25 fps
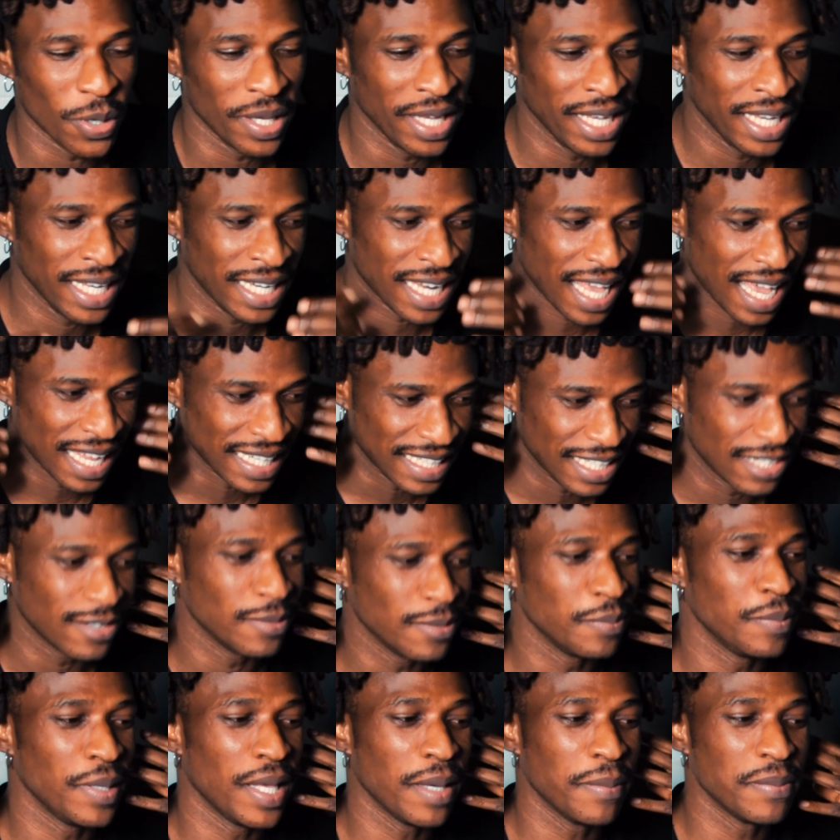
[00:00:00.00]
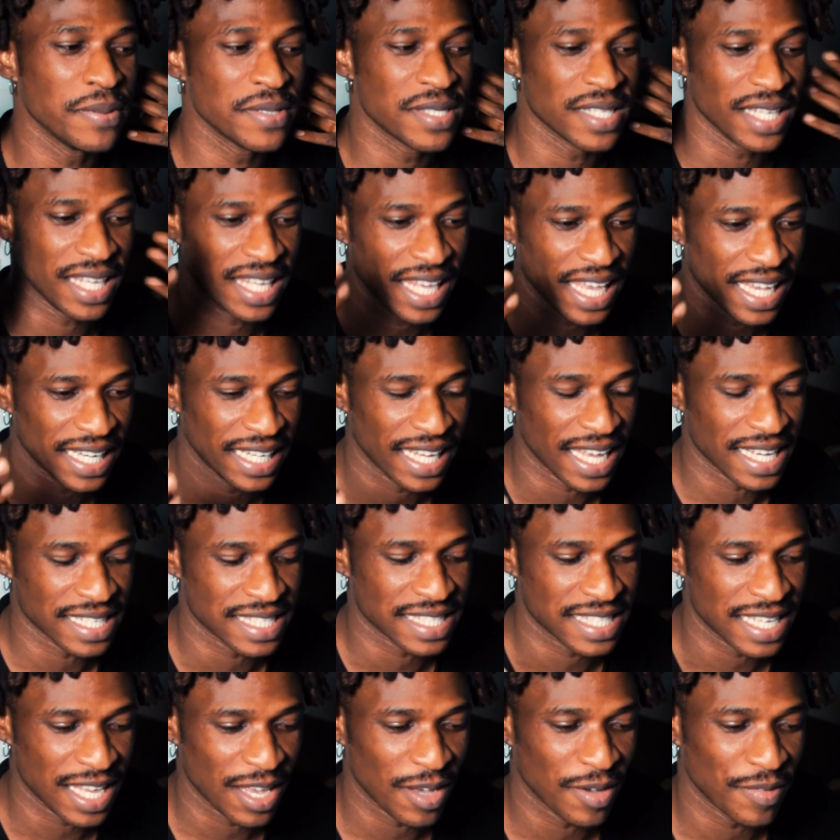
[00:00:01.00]
in, and they will be able to hear
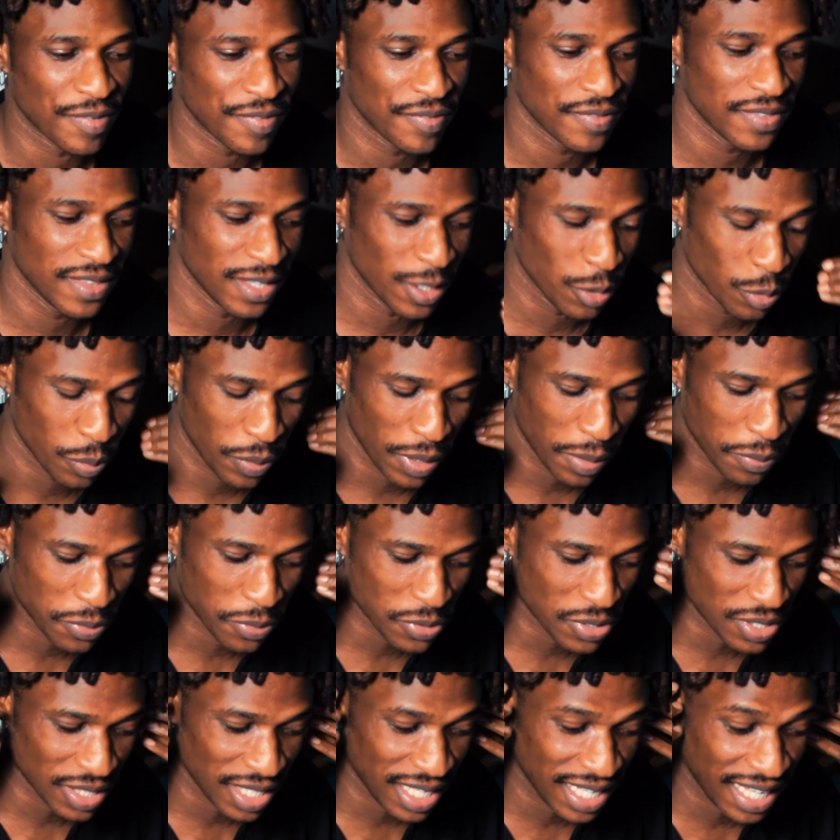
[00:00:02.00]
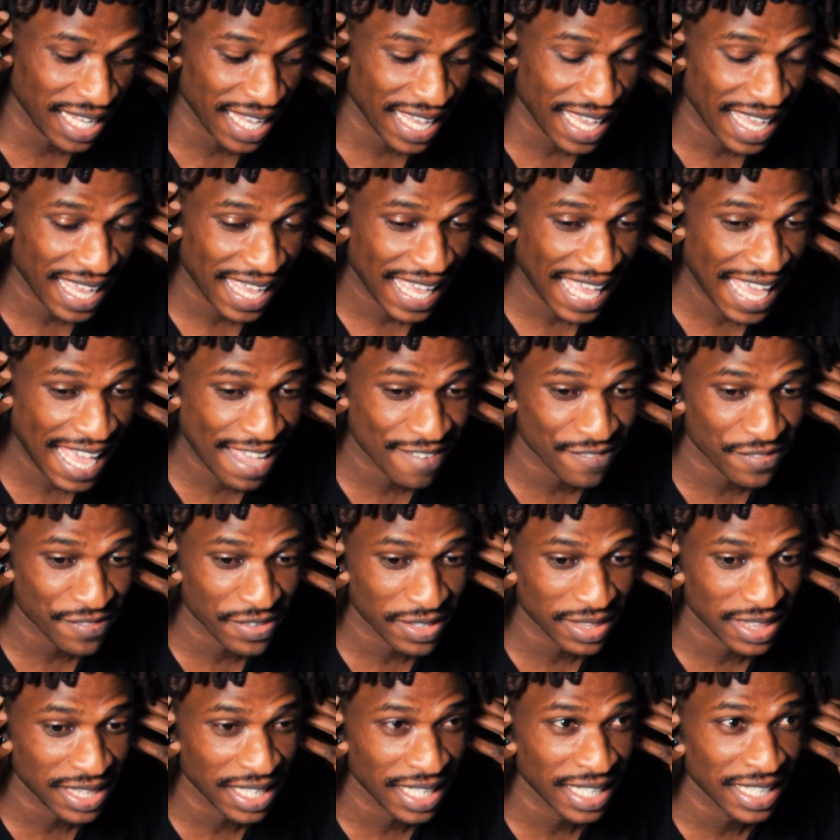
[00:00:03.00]
themselves. They will be able to hear
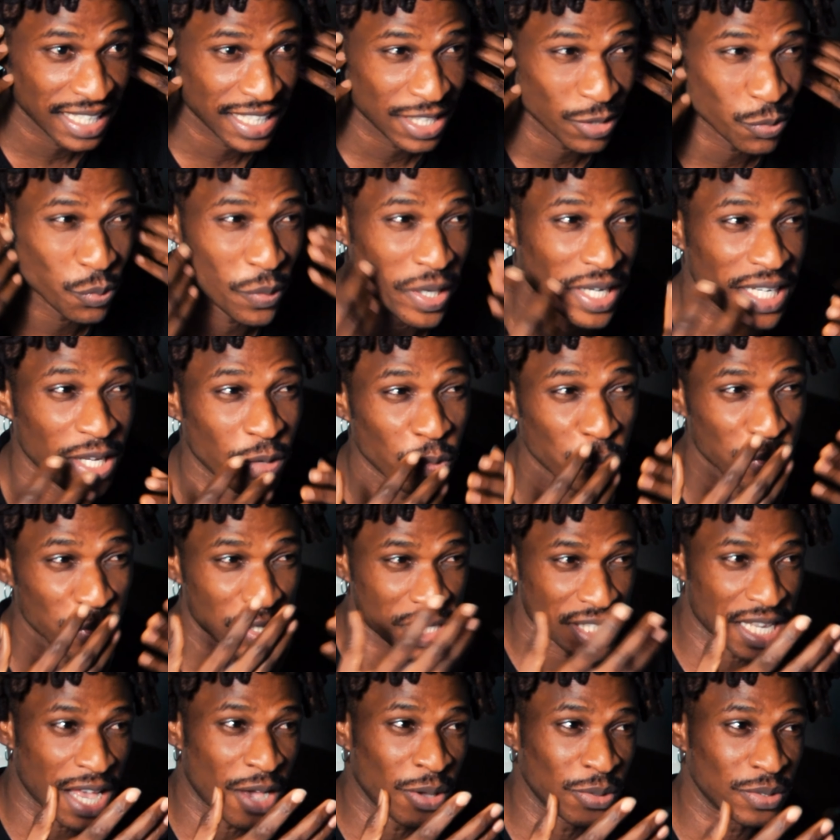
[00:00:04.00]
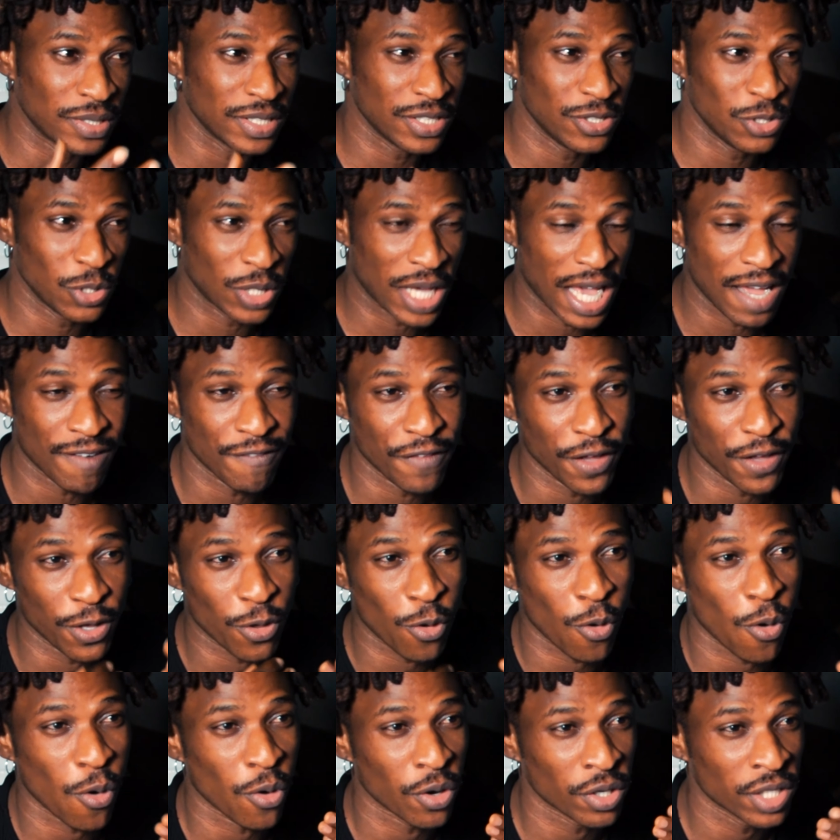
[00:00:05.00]
everything, the way they will sound. You can
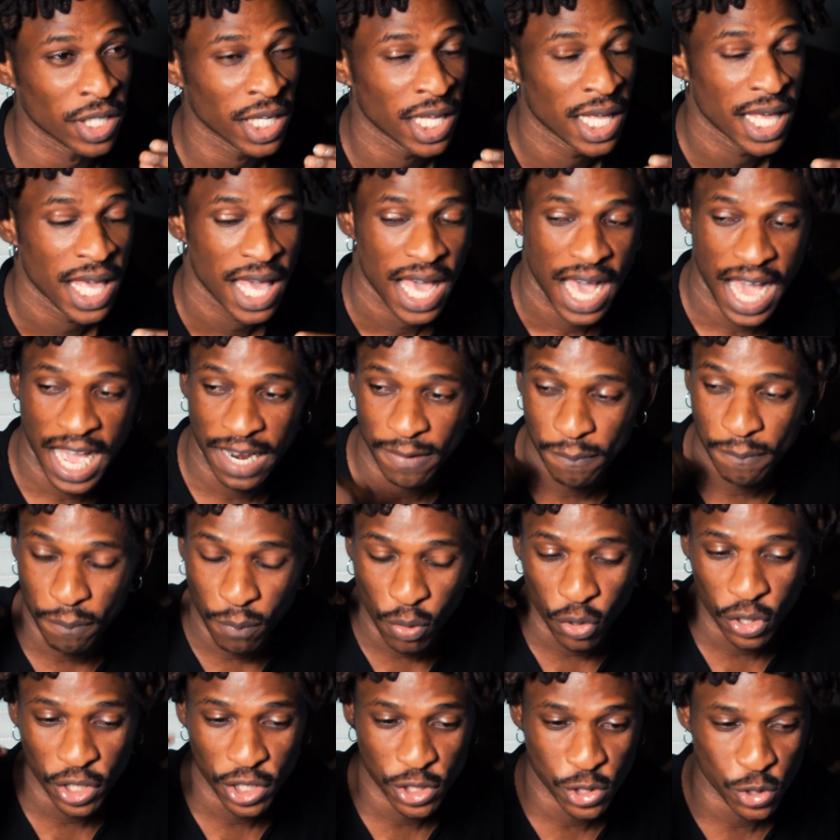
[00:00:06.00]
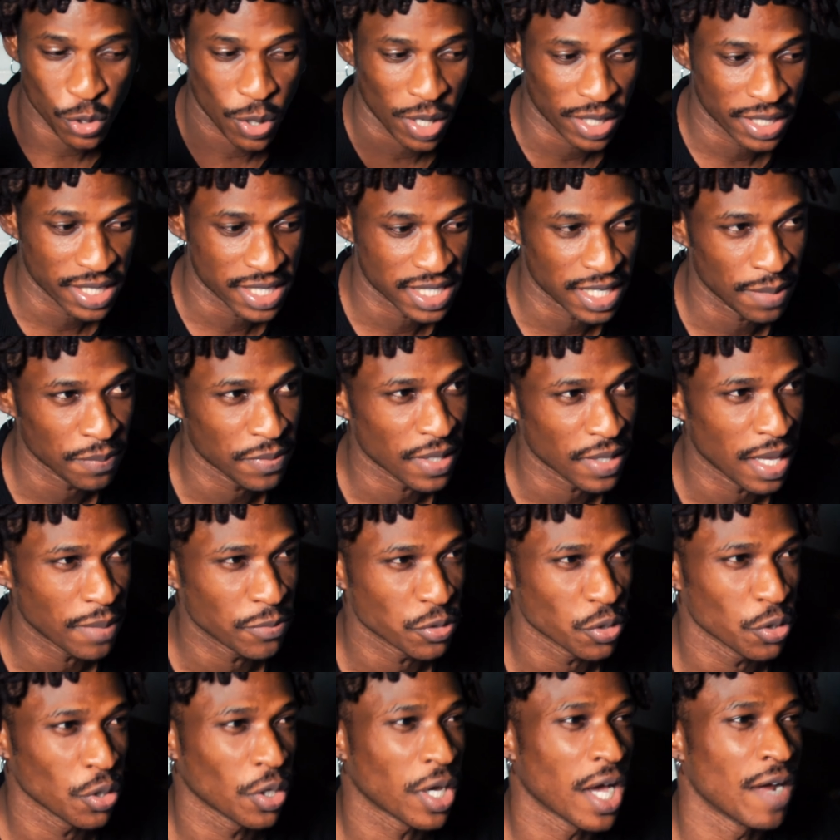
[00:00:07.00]
record and monitor at the same time, so
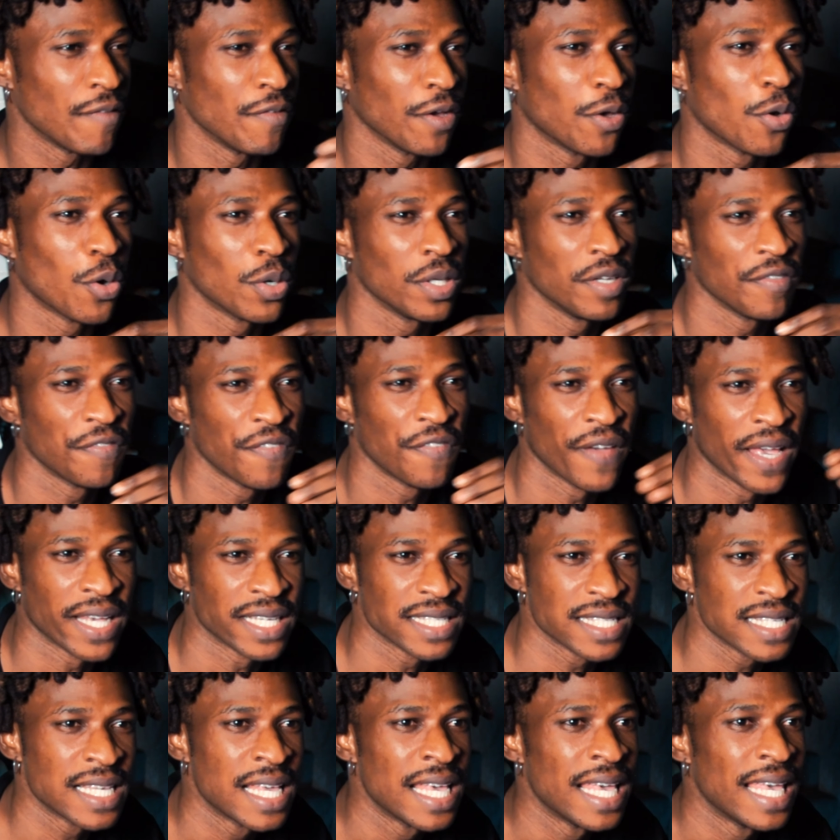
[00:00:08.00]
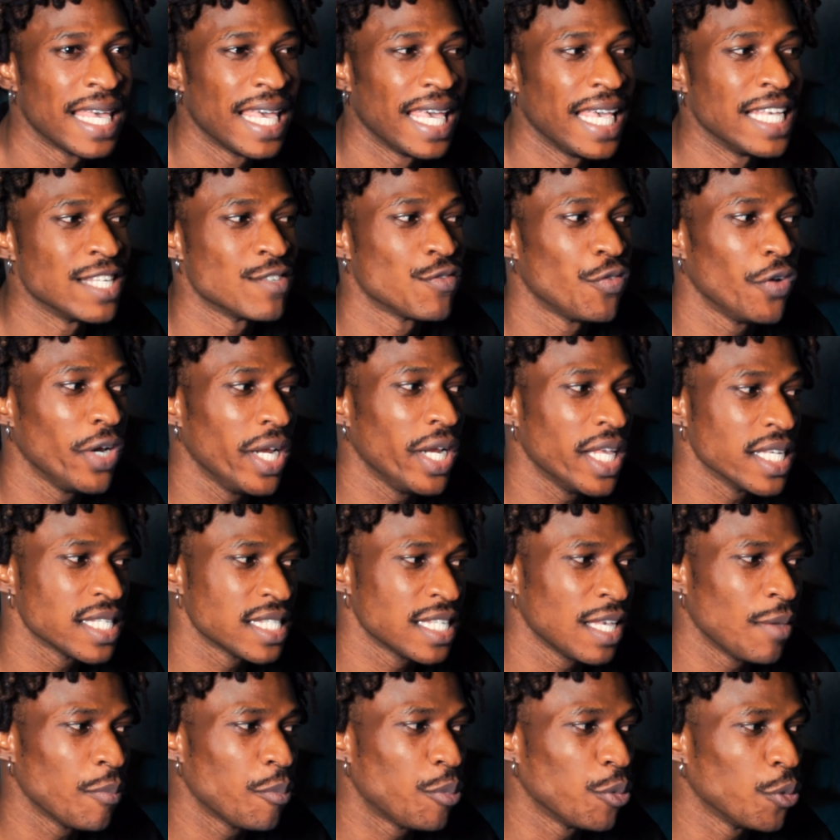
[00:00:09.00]
you can record effects. It's really
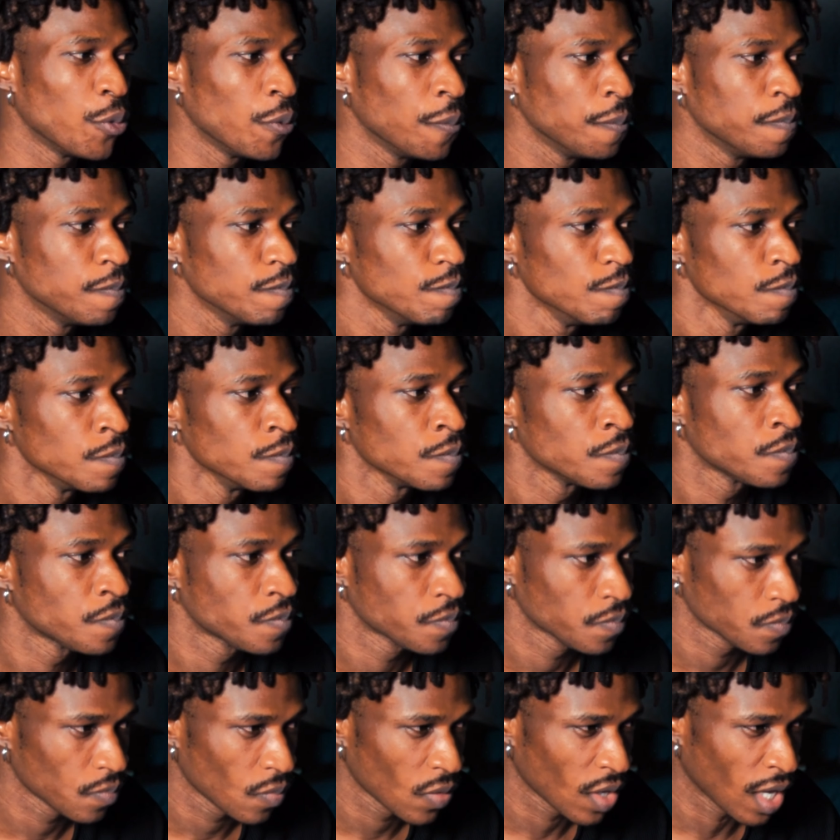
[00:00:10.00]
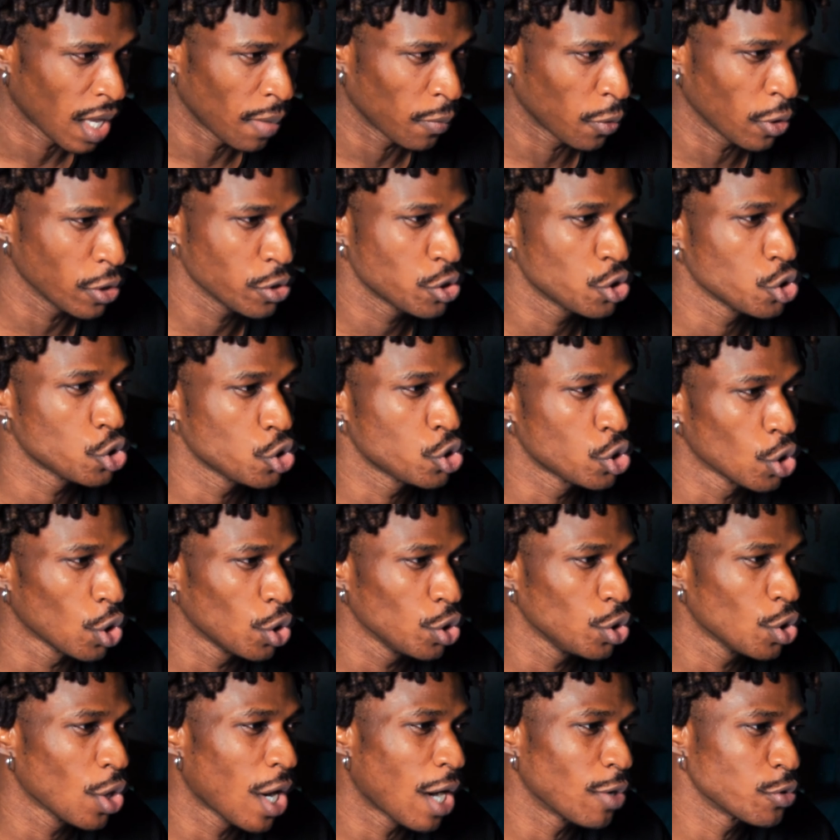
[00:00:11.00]
simple. I'm going to show
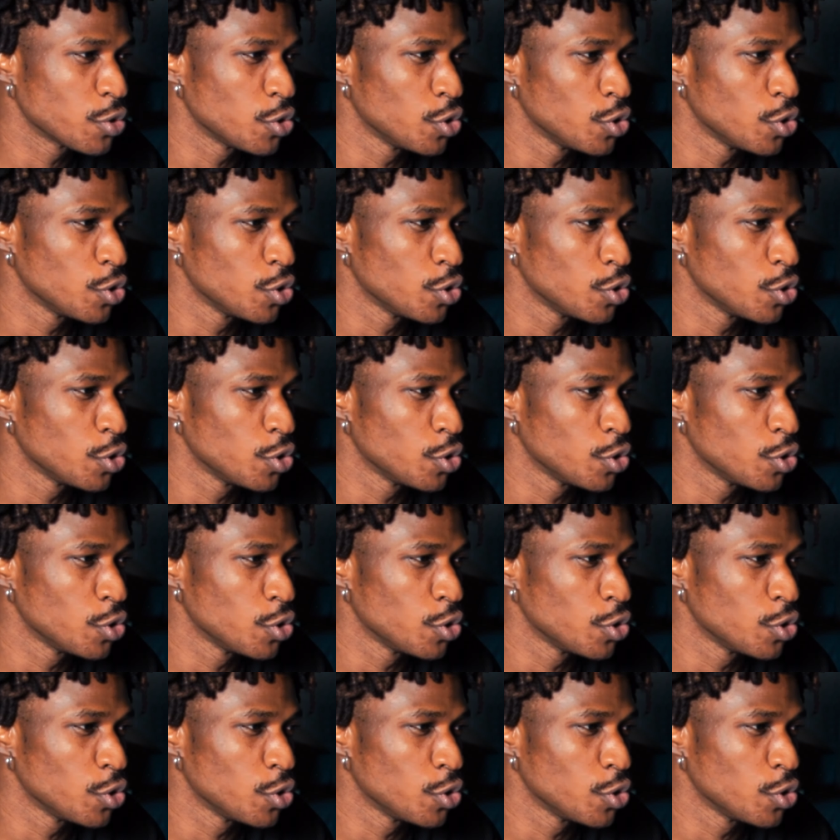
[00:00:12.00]
you how to